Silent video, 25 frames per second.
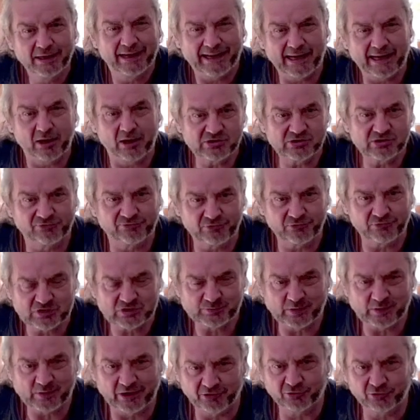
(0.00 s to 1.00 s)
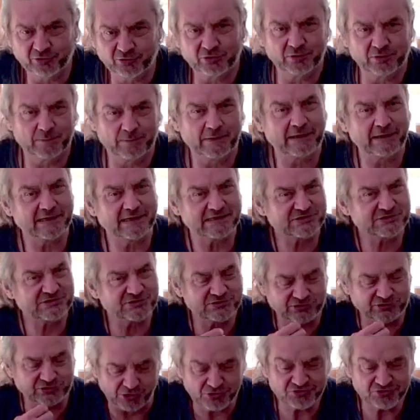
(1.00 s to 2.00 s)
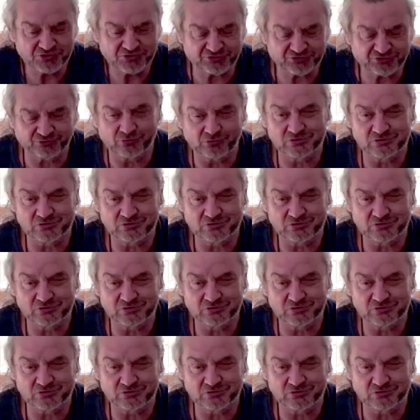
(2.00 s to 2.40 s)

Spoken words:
out of your spine, it's useful